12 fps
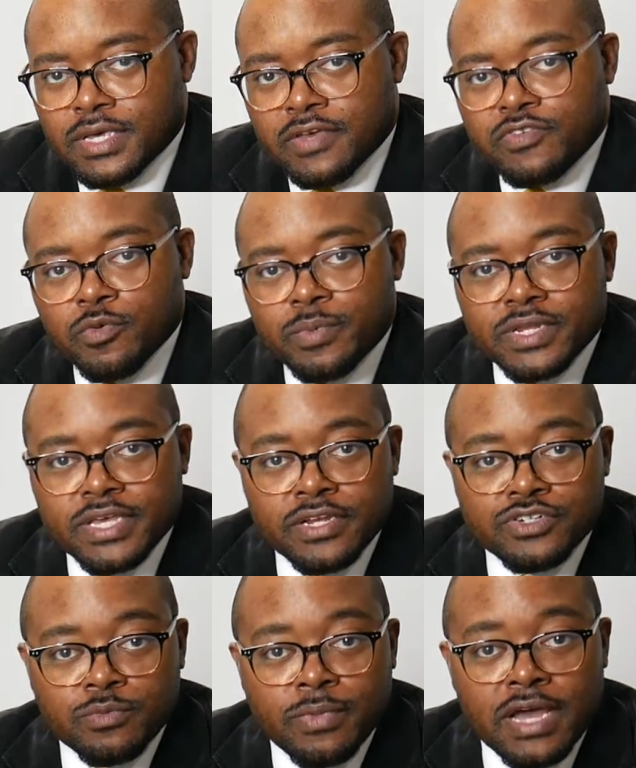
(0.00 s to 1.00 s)
If you've been
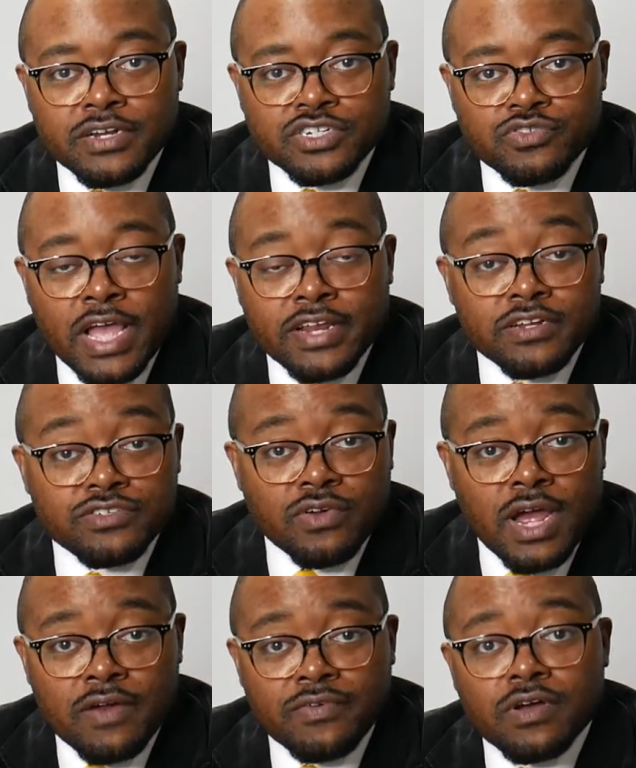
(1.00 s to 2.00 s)
injured by a distracted
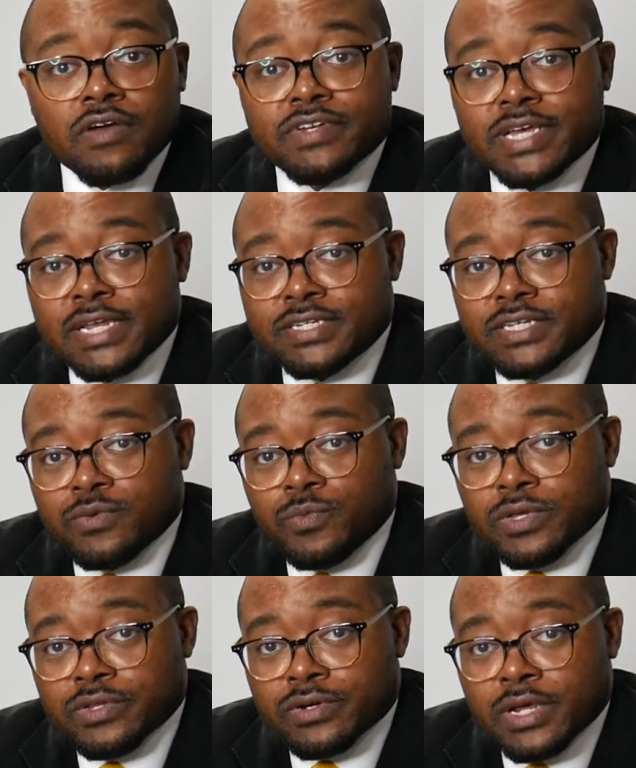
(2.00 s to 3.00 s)
driver of an
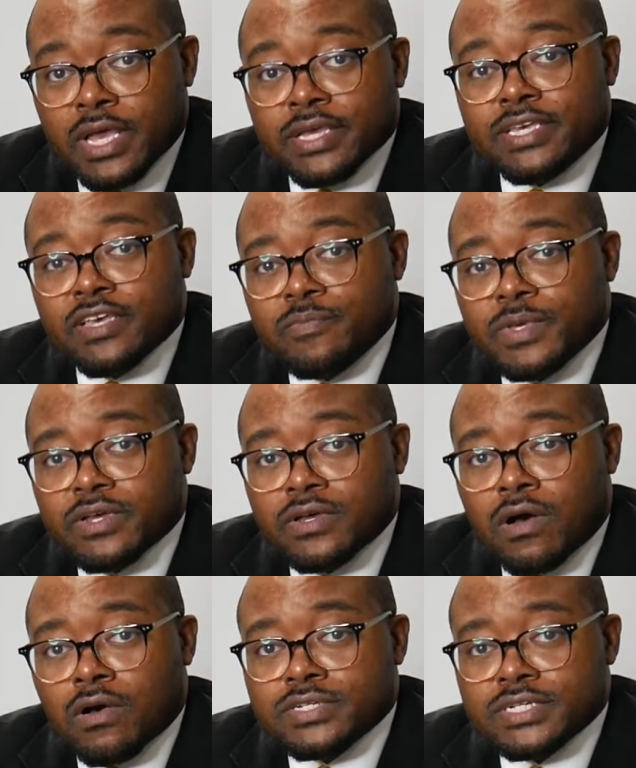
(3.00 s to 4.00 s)
18-wheeler, give me a
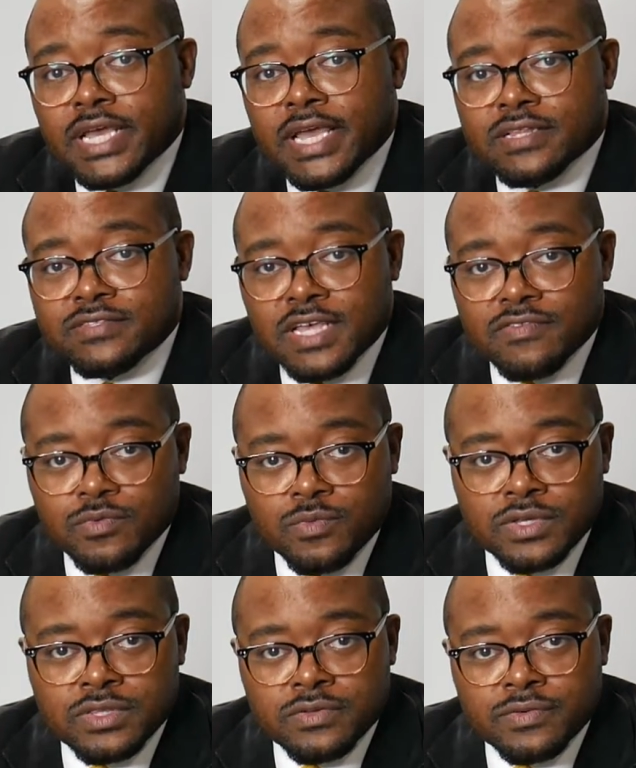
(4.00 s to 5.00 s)
call today at
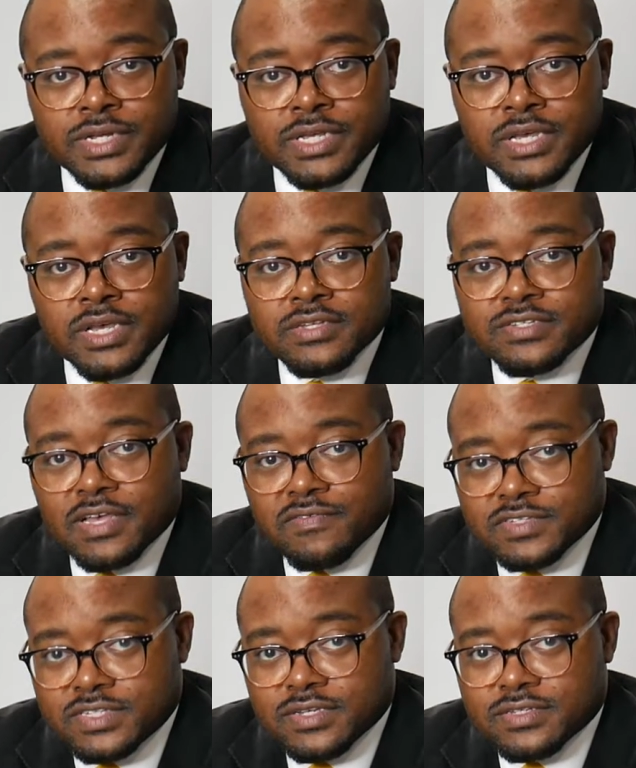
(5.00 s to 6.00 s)

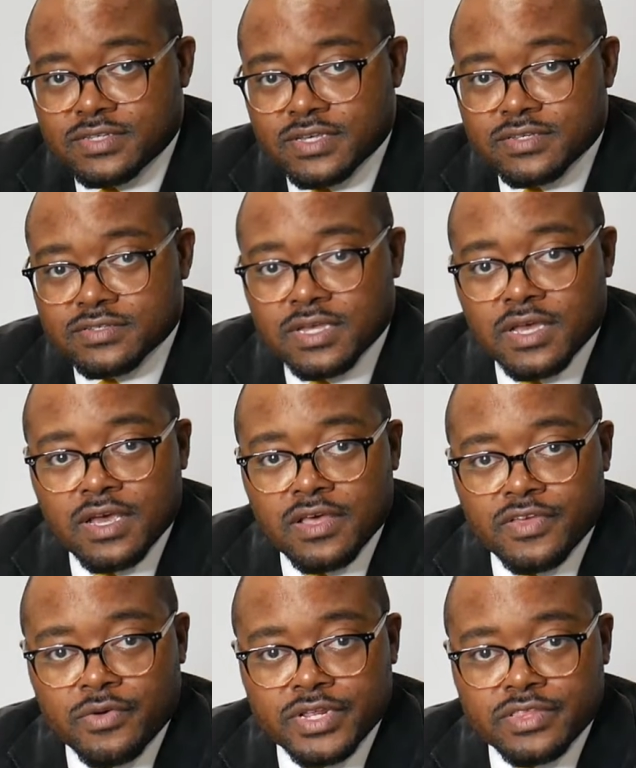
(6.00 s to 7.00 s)

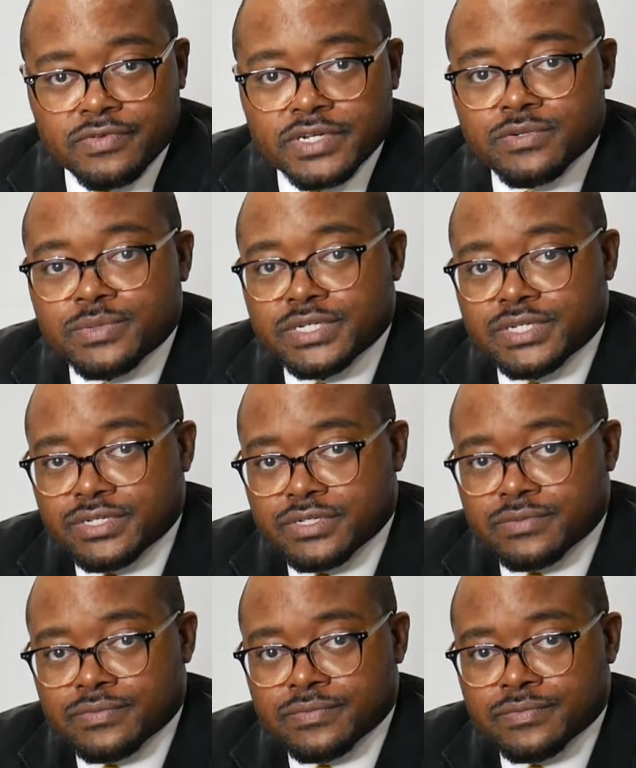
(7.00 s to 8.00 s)

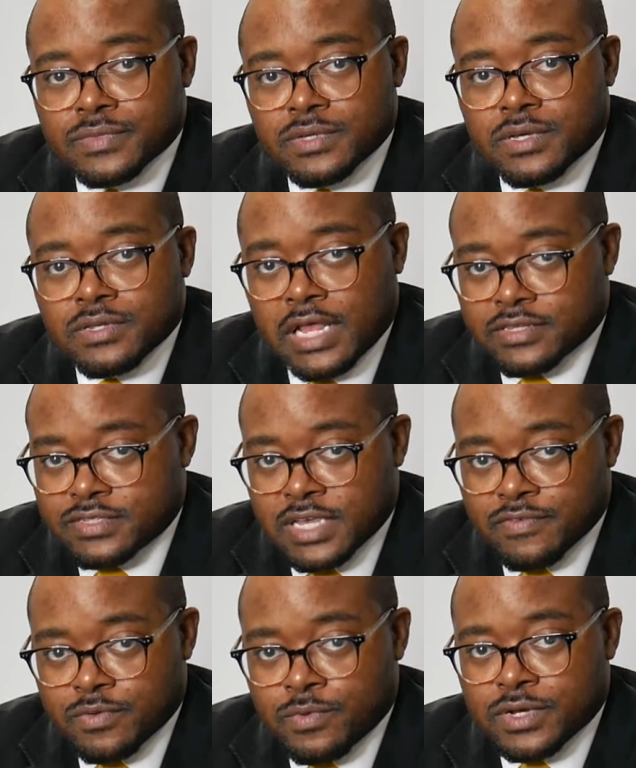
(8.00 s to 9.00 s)
713-766-3322. That's
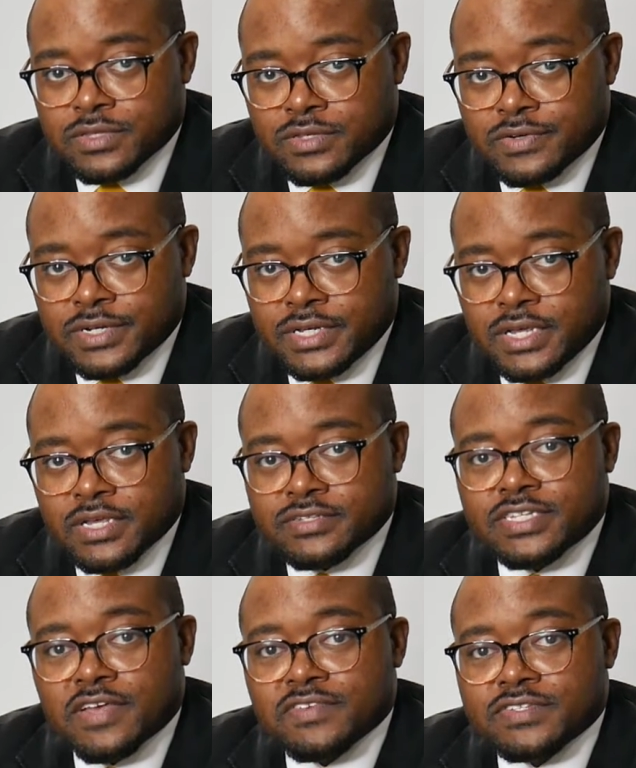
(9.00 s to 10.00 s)

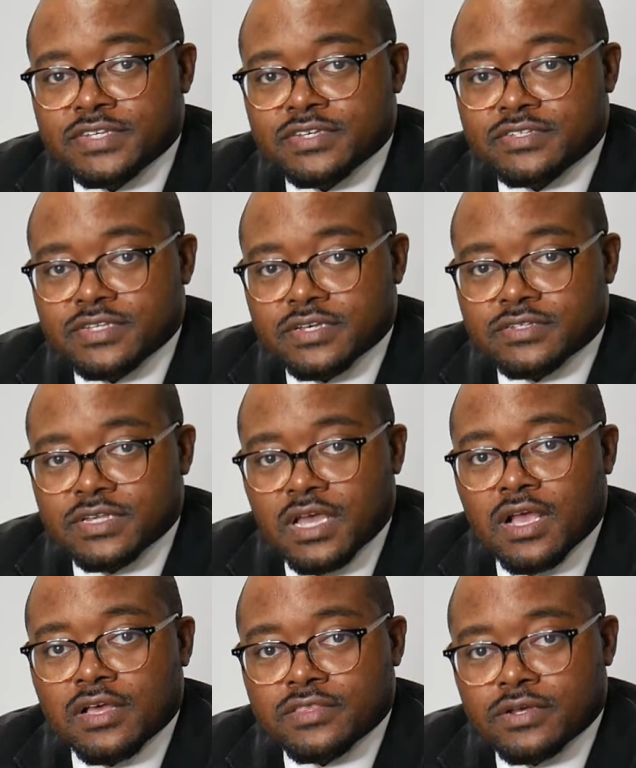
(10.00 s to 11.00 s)

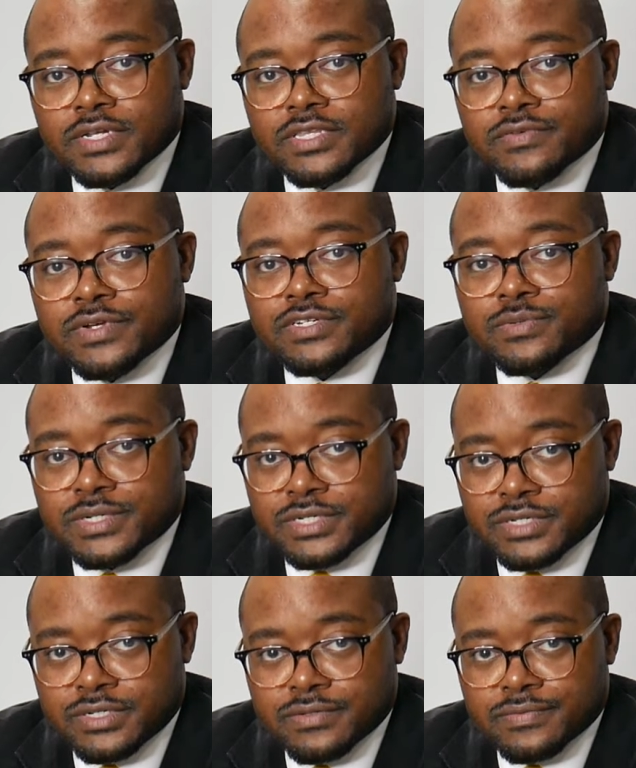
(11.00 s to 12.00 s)

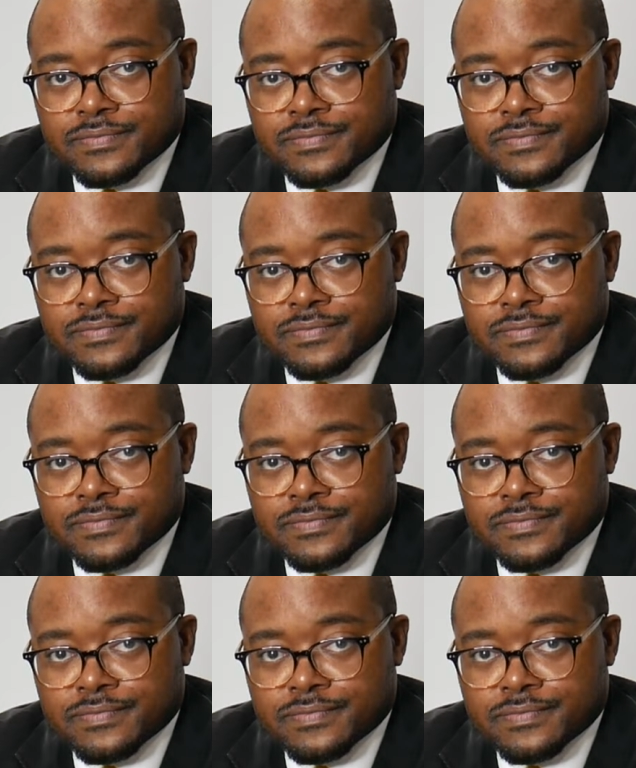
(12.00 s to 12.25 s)
713-766-3322.